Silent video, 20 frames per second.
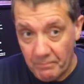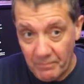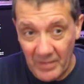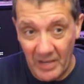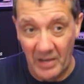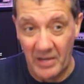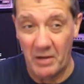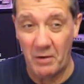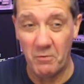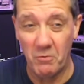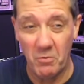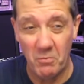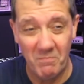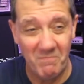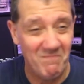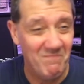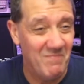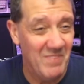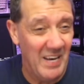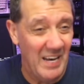I know
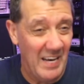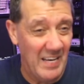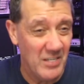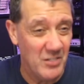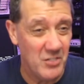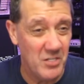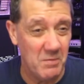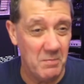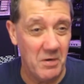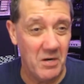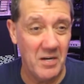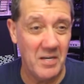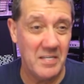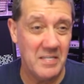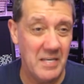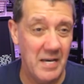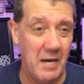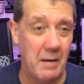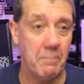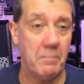HDMI,
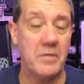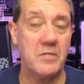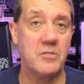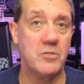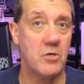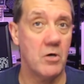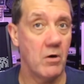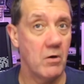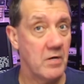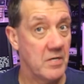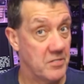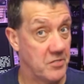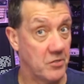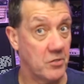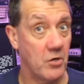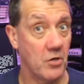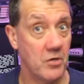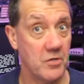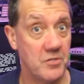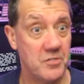yeah, but it's got
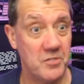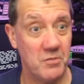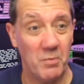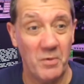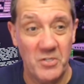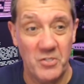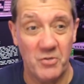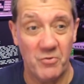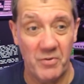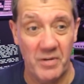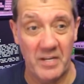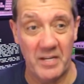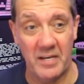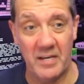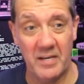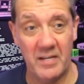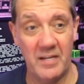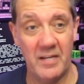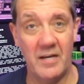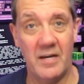a switcher in
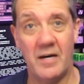it.